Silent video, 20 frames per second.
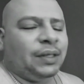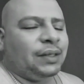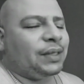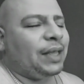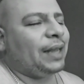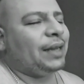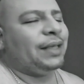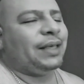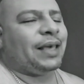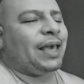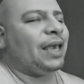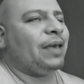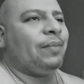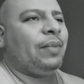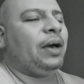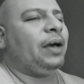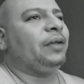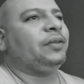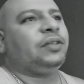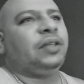Then he
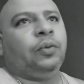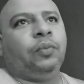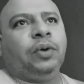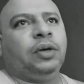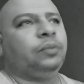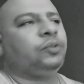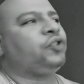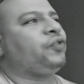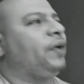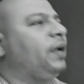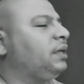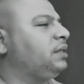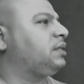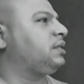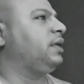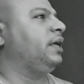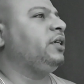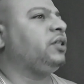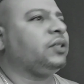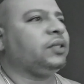came out and did one of them
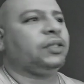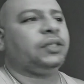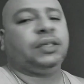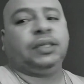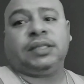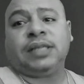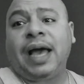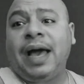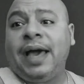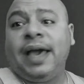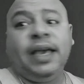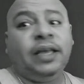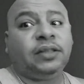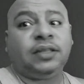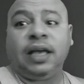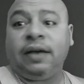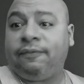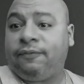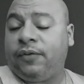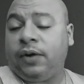translation shits. I
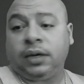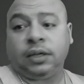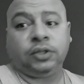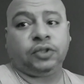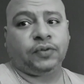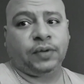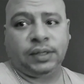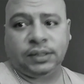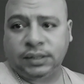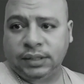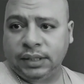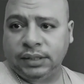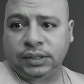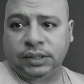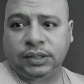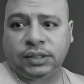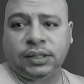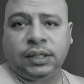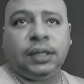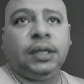hate that fucking
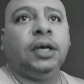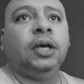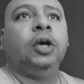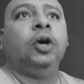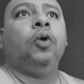translation shit.